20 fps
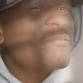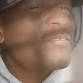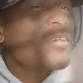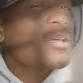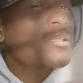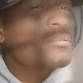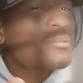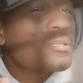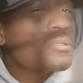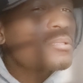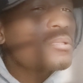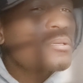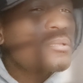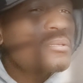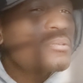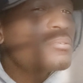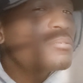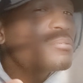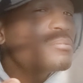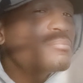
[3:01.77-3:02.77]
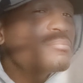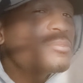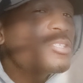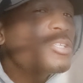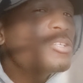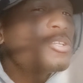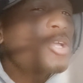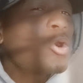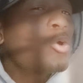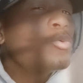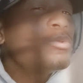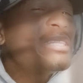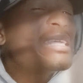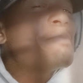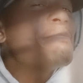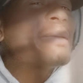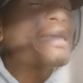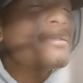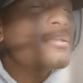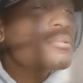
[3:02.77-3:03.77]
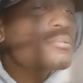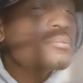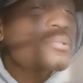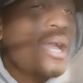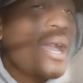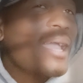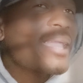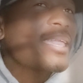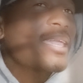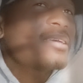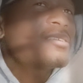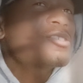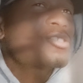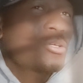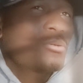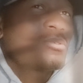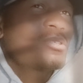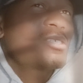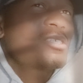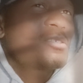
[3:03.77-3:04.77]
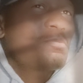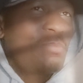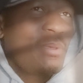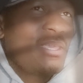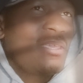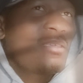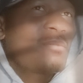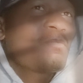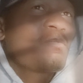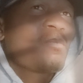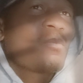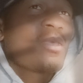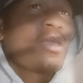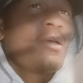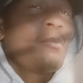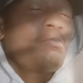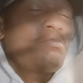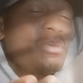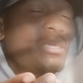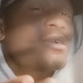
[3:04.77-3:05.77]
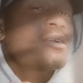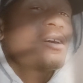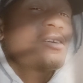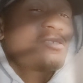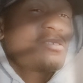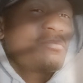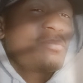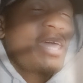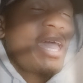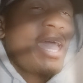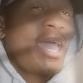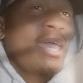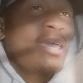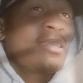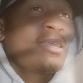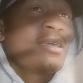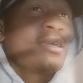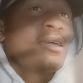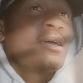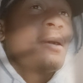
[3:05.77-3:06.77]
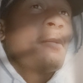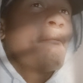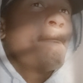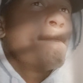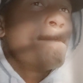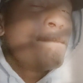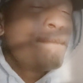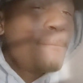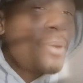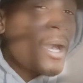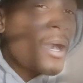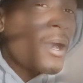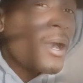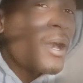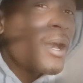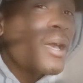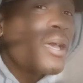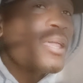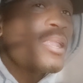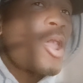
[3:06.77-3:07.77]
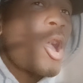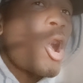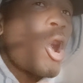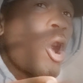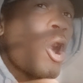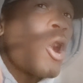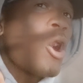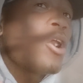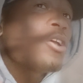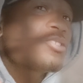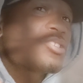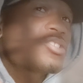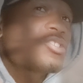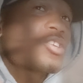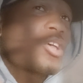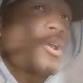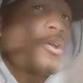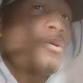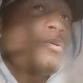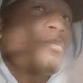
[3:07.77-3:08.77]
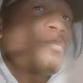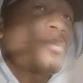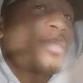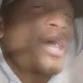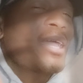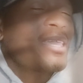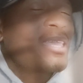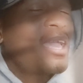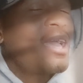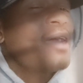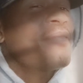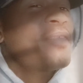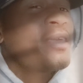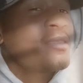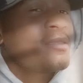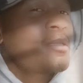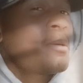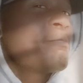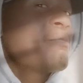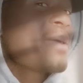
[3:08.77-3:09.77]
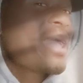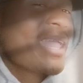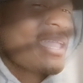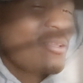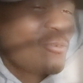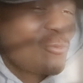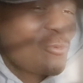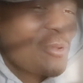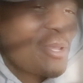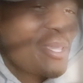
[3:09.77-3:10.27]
and felt a little, you know, demean, I guess, so to speak, because of that. But also, I, guess, I think the main